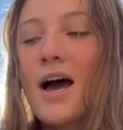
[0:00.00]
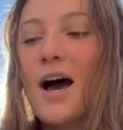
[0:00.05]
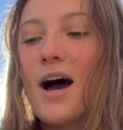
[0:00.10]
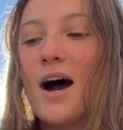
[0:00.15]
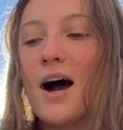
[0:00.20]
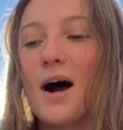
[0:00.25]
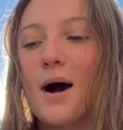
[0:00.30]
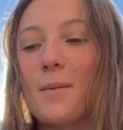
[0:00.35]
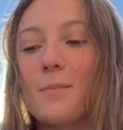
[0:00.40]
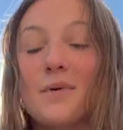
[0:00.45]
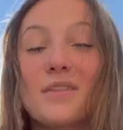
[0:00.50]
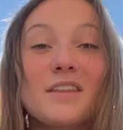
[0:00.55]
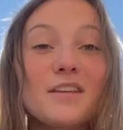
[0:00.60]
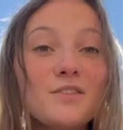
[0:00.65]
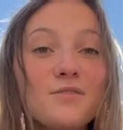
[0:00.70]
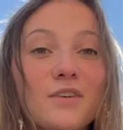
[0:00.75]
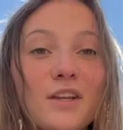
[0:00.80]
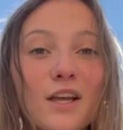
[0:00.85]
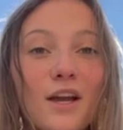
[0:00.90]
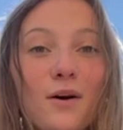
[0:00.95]
but this
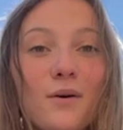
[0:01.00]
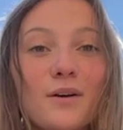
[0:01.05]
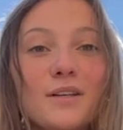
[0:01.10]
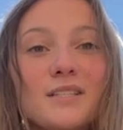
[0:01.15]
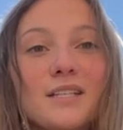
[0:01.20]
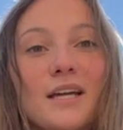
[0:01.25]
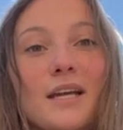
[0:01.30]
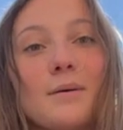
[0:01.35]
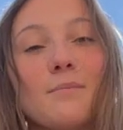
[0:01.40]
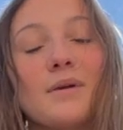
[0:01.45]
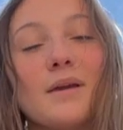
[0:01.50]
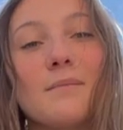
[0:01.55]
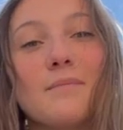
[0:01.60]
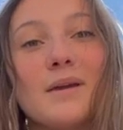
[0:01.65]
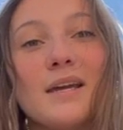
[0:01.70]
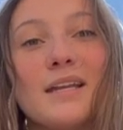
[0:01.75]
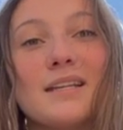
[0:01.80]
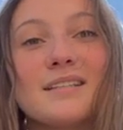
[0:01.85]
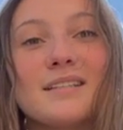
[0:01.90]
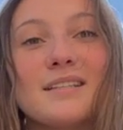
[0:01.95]
video is going to be
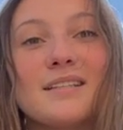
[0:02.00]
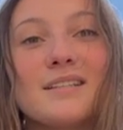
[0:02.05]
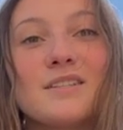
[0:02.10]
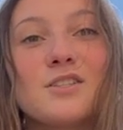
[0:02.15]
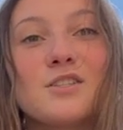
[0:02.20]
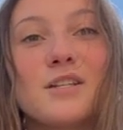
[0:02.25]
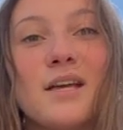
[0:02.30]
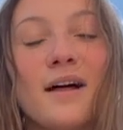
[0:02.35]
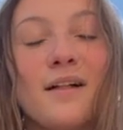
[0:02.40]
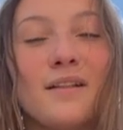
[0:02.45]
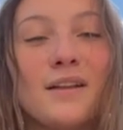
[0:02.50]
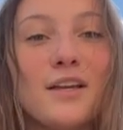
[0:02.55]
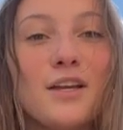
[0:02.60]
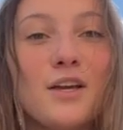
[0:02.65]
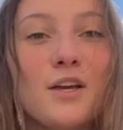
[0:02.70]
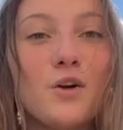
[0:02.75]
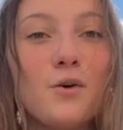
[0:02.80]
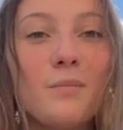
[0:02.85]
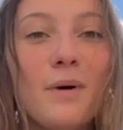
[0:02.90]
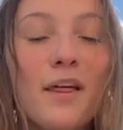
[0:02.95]
me telling
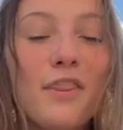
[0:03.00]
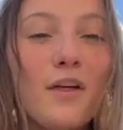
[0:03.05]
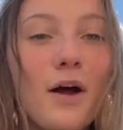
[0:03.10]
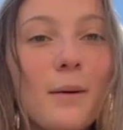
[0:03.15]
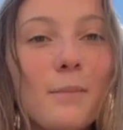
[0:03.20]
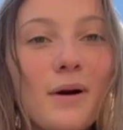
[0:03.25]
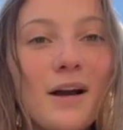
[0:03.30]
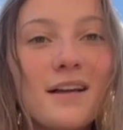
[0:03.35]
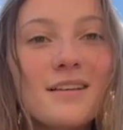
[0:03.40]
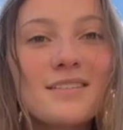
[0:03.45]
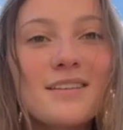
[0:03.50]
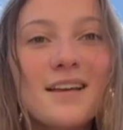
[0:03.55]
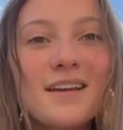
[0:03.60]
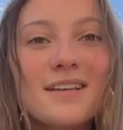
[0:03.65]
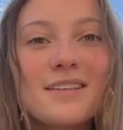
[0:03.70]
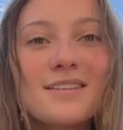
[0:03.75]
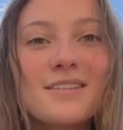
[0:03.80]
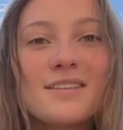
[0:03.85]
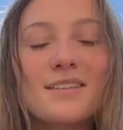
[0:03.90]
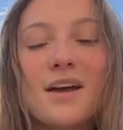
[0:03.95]
you my thought
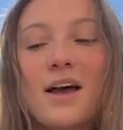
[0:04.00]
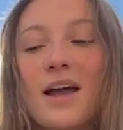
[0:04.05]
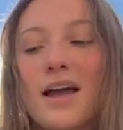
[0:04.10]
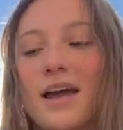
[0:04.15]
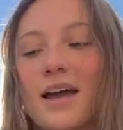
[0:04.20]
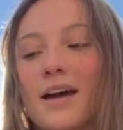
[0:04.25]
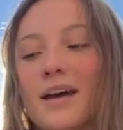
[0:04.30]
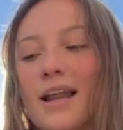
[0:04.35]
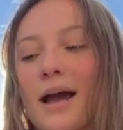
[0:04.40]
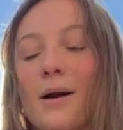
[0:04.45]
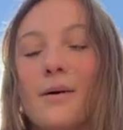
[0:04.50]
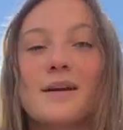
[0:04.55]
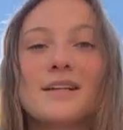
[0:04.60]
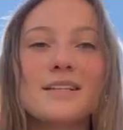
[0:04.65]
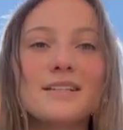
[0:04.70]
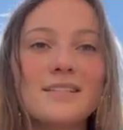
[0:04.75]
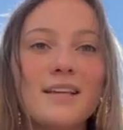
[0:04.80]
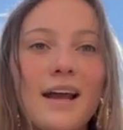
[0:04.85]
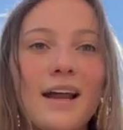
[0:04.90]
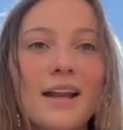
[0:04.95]
process and how I
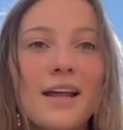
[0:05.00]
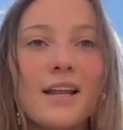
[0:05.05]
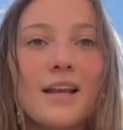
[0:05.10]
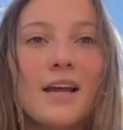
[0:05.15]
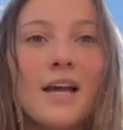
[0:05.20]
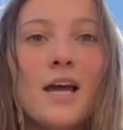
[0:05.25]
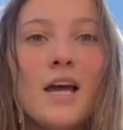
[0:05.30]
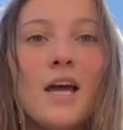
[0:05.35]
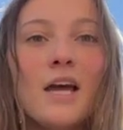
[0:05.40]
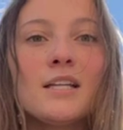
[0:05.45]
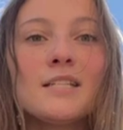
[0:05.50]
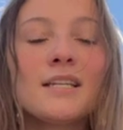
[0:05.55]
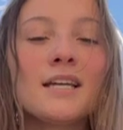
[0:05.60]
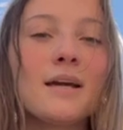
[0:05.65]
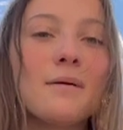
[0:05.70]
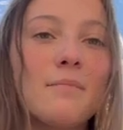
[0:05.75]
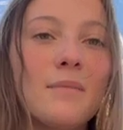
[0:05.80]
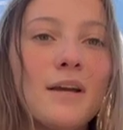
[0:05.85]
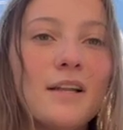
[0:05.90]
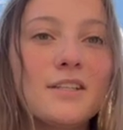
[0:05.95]
decided to
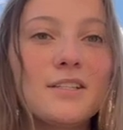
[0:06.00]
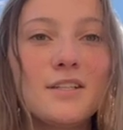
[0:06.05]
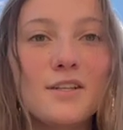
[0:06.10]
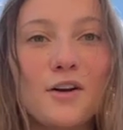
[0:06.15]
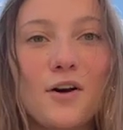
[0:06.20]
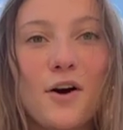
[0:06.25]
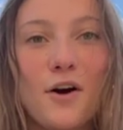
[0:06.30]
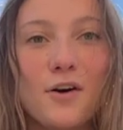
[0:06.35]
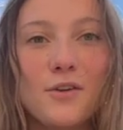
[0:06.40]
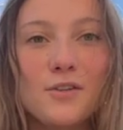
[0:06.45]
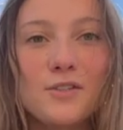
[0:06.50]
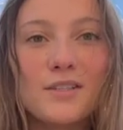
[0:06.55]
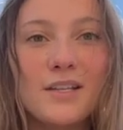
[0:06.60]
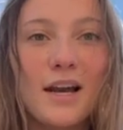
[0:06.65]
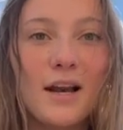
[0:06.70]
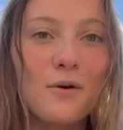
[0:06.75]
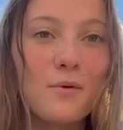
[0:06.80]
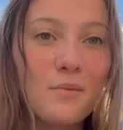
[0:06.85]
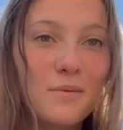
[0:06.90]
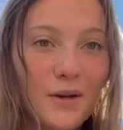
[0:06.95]
commit to the college that
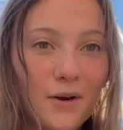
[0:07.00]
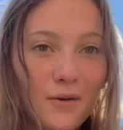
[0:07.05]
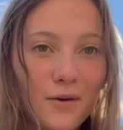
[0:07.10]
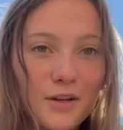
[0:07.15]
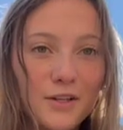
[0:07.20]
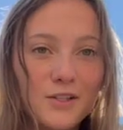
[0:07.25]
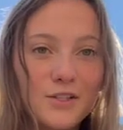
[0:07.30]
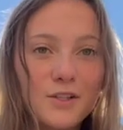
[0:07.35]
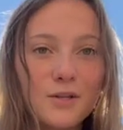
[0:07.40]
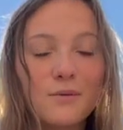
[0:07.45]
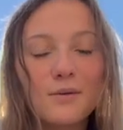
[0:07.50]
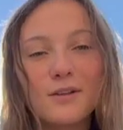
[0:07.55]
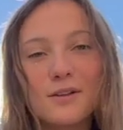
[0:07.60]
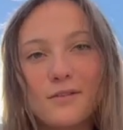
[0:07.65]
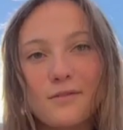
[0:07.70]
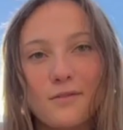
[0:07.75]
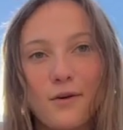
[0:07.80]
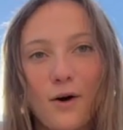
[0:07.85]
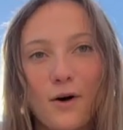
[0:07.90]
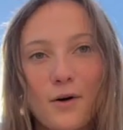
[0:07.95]
I will be going to in the
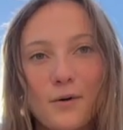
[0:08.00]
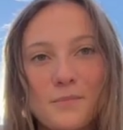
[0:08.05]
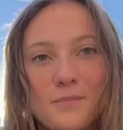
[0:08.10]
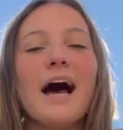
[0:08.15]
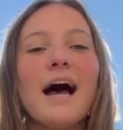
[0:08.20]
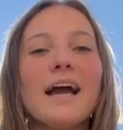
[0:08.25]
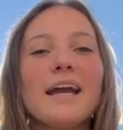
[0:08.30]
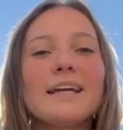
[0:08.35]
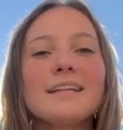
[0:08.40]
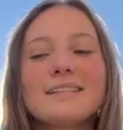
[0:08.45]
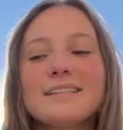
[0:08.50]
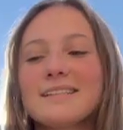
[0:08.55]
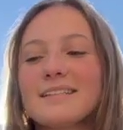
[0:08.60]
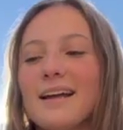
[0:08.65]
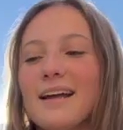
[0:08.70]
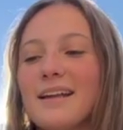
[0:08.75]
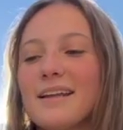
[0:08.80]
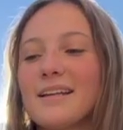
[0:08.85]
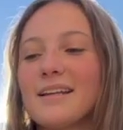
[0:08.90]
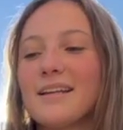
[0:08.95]
fall. I
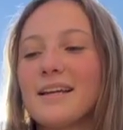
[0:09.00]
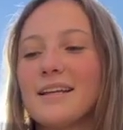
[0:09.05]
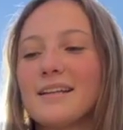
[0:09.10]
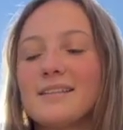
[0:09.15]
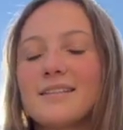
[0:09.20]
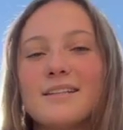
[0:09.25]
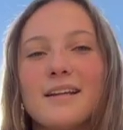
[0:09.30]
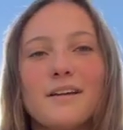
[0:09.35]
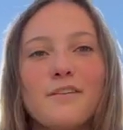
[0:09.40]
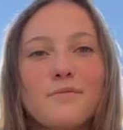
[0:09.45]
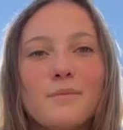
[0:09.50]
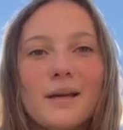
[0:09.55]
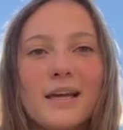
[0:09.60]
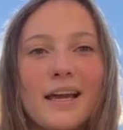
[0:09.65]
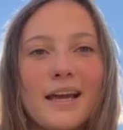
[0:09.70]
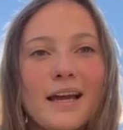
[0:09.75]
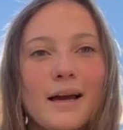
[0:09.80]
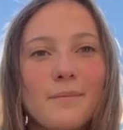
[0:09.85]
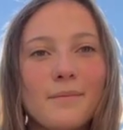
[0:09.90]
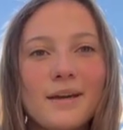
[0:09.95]
decided, instead of
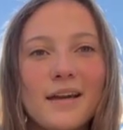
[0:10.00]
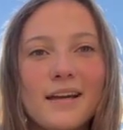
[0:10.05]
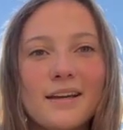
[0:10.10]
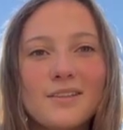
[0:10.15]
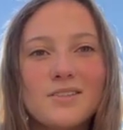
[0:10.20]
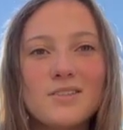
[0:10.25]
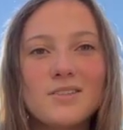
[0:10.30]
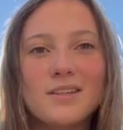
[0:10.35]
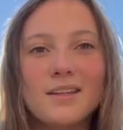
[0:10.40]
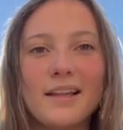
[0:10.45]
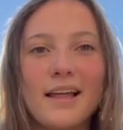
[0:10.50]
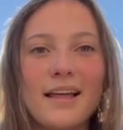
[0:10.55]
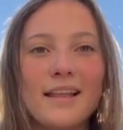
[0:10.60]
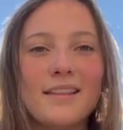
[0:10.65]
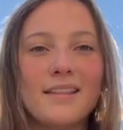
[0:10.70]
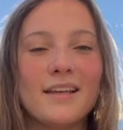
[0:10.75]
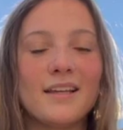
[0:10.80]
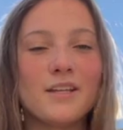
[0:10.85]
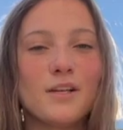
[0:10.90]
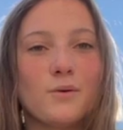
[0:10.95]
making cupcakes
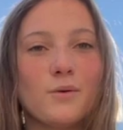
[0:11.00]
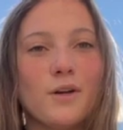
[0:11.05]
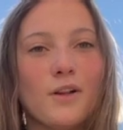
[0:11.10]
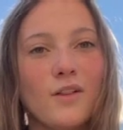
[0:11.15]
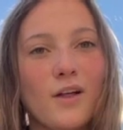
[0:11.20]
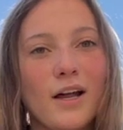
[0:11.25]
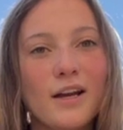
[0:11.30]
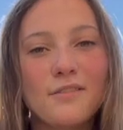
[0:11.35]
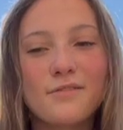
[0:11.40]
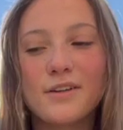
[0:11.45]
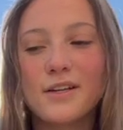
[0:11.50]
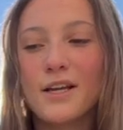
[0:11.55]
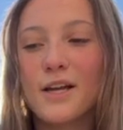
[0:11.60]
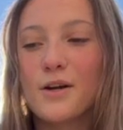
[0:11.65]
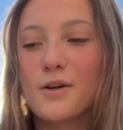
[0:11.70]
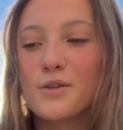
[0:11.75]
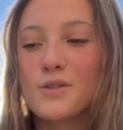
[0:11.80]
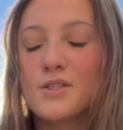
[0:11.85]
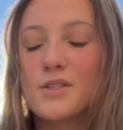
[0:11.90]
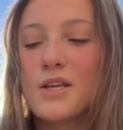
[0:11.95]
like they do in a lot of
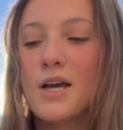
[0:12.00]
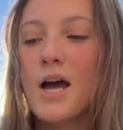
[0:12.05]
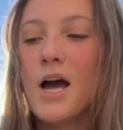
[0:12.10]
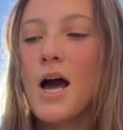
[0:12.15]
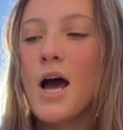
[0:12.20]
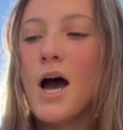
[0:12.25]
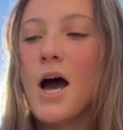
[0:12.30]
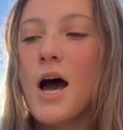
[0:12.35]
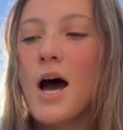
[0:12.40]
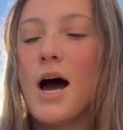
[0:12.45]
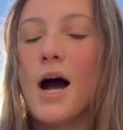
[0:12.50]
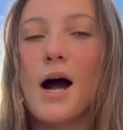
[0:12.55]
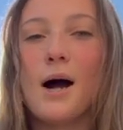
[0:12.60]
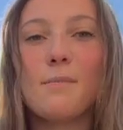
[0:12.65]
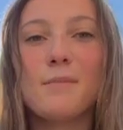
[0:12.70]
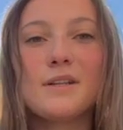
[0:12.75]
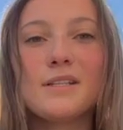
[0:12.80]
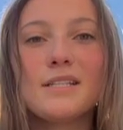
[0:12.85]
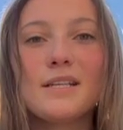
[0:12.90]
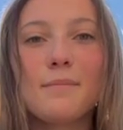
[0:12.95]
videos,
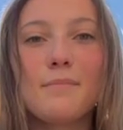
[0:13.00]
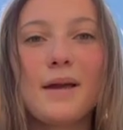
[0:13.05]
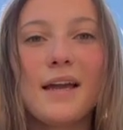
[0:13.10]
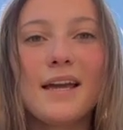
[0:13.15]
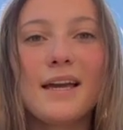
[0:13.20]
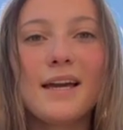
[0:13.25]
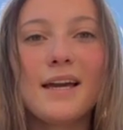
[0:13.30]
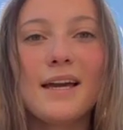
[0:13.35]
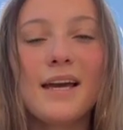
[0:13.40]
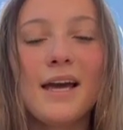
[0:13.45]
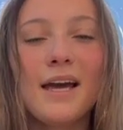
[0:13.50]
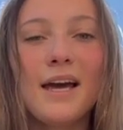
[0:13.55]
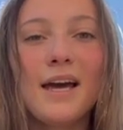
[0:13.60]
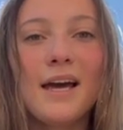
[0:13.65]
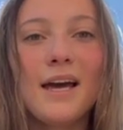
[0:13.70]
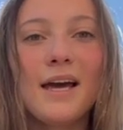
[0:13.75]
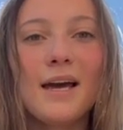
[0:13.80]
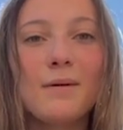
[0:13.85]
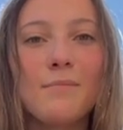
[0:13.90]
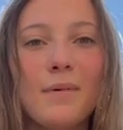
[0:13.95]
to make
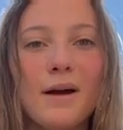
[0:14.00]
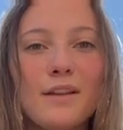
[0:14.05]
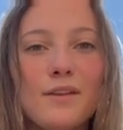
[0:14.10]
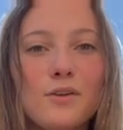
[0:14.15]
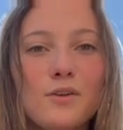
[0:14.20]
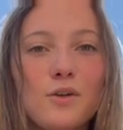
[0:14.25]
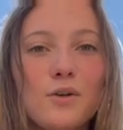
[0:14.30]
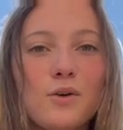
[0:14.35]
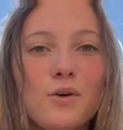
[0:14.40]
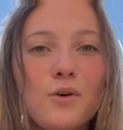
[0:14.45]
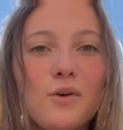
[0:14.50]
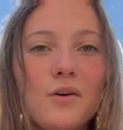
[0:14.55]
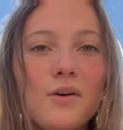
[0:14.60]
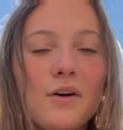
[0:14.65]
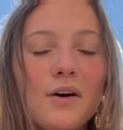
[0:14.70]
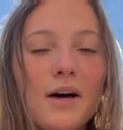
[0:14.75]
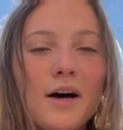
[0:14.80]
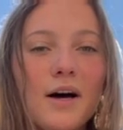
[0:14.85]
my little